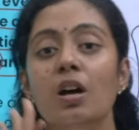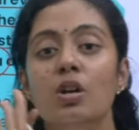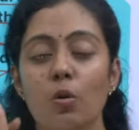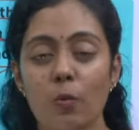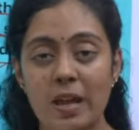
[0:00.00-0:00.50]

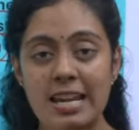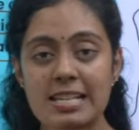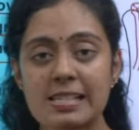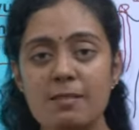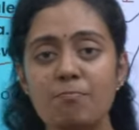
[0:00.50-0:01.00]
So very
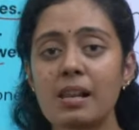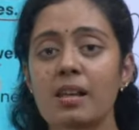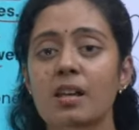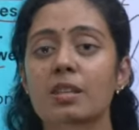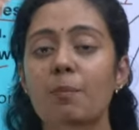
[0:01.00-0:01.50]
simple,
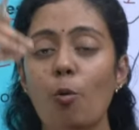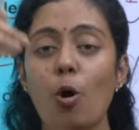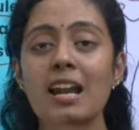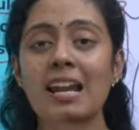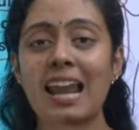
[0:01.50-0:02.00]
the
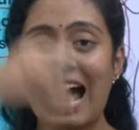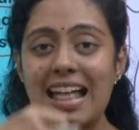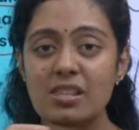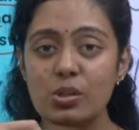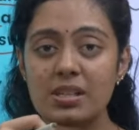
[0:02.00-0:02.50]
pollen
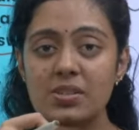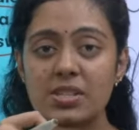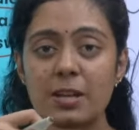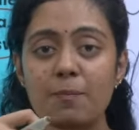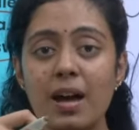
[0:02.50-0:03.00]
lands on the
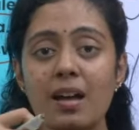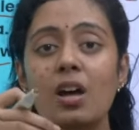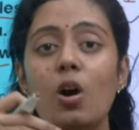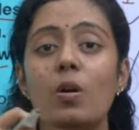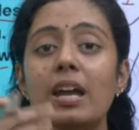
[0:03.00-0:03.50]
stigma.
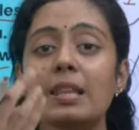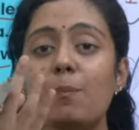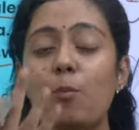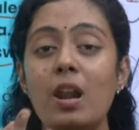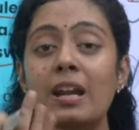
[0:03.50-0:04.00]
Okay, the
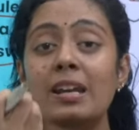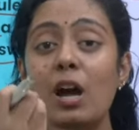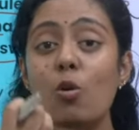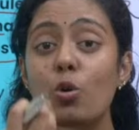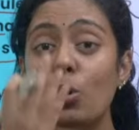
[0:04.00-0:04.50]
pollen
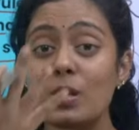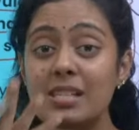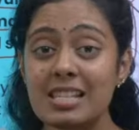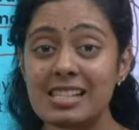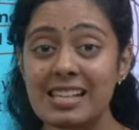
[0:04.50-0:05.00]
now grows
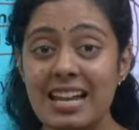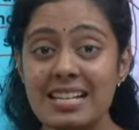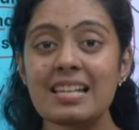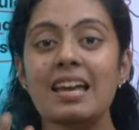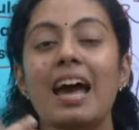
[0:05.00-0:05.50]
in size.
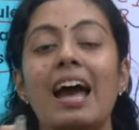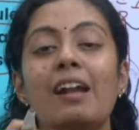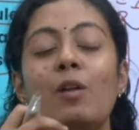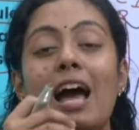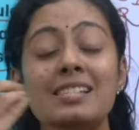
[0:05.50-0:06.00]
And
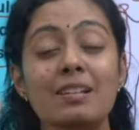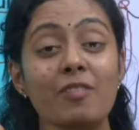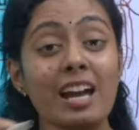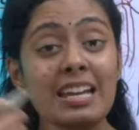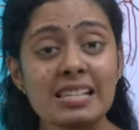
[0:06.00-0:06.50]
as
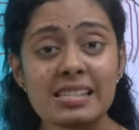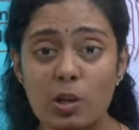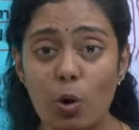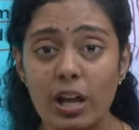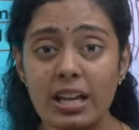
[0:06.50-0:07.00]
why it's
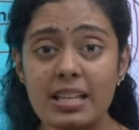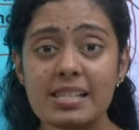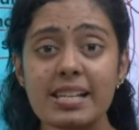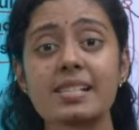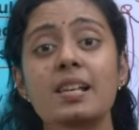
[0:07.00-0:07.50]
growing in
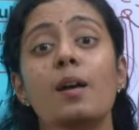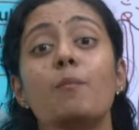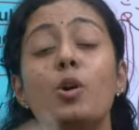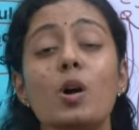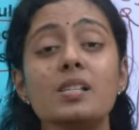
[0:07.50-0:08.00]
size?
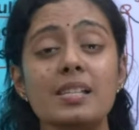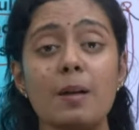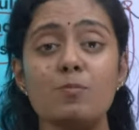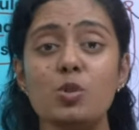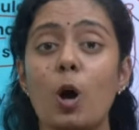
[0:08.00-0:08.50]
Because it's
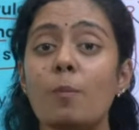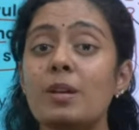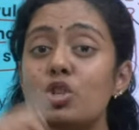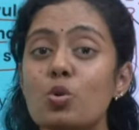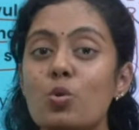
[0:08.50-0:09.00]
absorbing
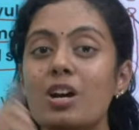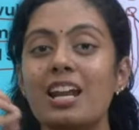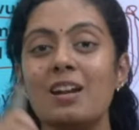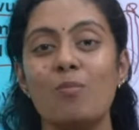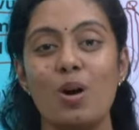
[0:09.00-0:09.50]
sugar
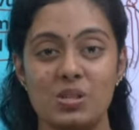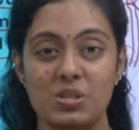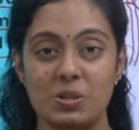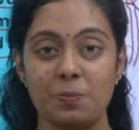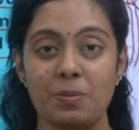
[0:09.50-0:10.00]
and
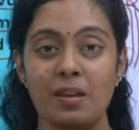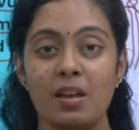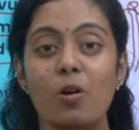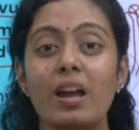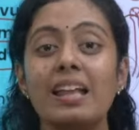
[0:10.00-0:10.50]
moisture.
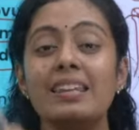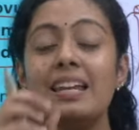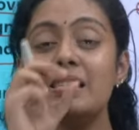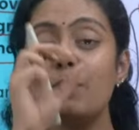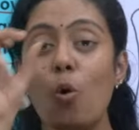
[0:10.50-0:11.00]
Okay, and there is
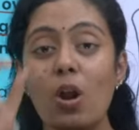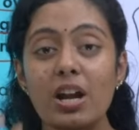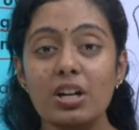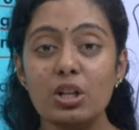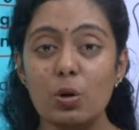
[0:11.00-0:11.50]
a
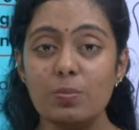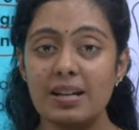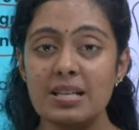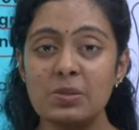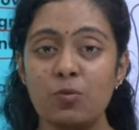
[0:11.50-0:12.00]
pollen tube that
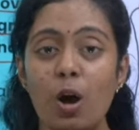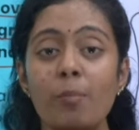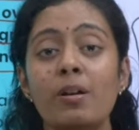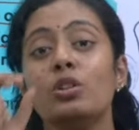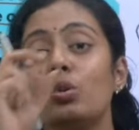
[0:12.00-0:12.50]
is formed.
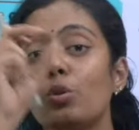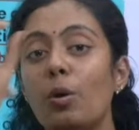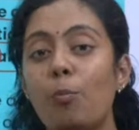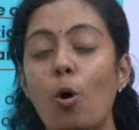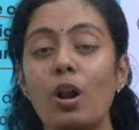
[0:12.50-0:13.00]
Through the
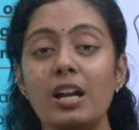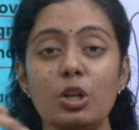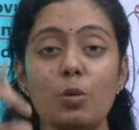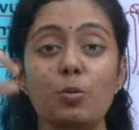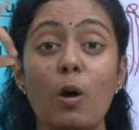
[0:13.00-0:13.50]
pollen
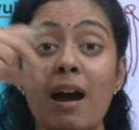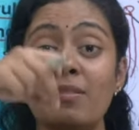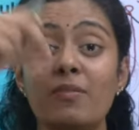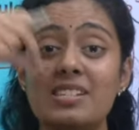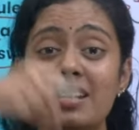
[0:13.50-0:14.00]
tube, you have the
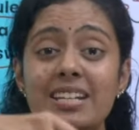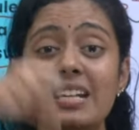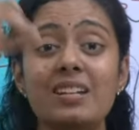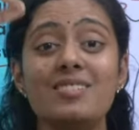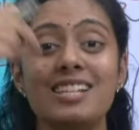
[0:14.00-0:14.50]

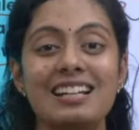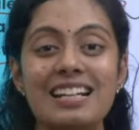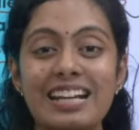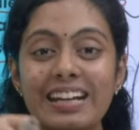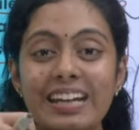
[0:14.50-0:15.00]
vegetative cell
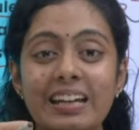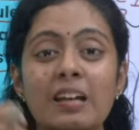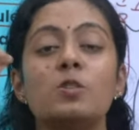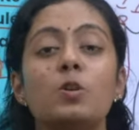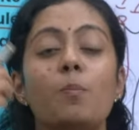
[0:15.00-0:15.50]
leading.
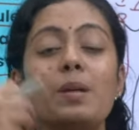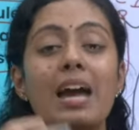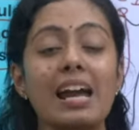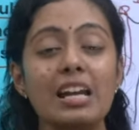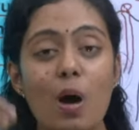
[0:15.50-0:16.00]
So
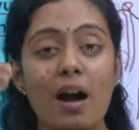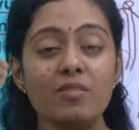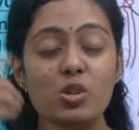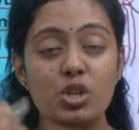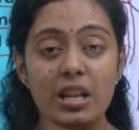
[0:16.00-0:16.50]
behind you have
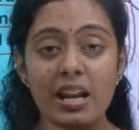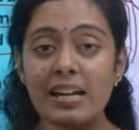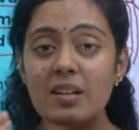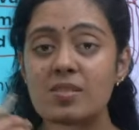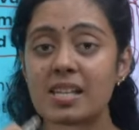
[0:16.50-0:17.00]
the
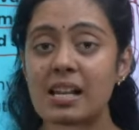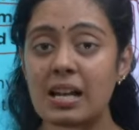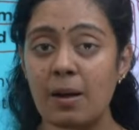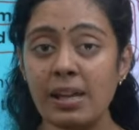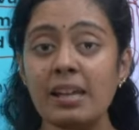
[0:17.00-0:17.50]
generative cell
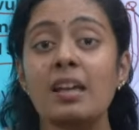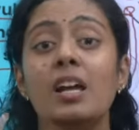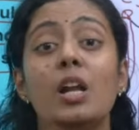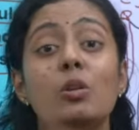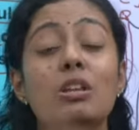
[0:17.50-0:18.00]
coming.
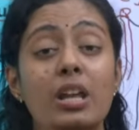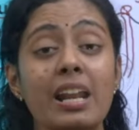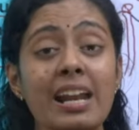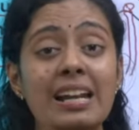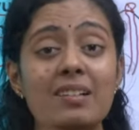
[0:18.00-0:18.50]
Now the
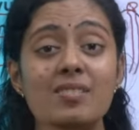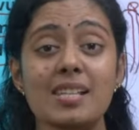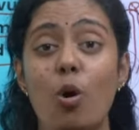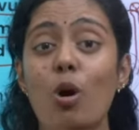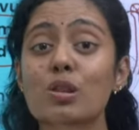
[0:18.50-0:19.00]
generative cell
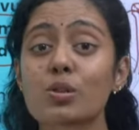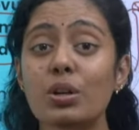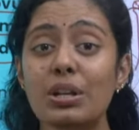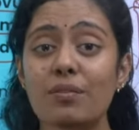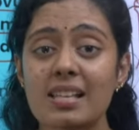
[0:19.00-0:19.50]
also
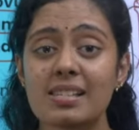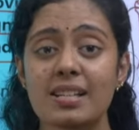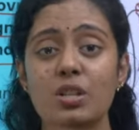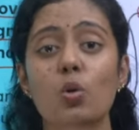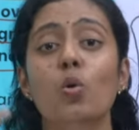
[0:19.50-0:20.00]
divides
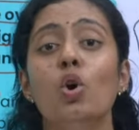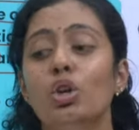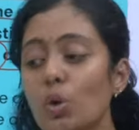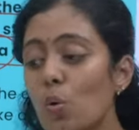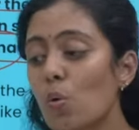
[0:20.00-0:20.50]
into
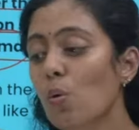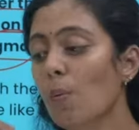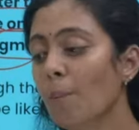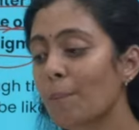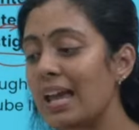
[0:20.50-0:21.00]
two
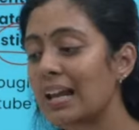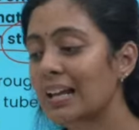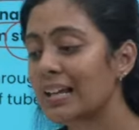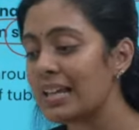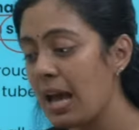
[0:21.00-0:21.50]
male
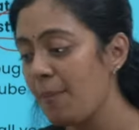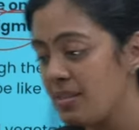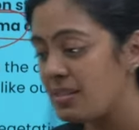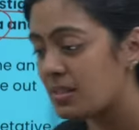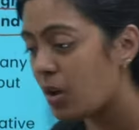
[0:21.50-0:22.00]

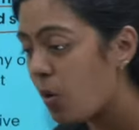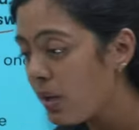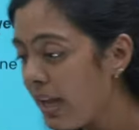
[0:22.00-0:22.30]
gametes. Okay?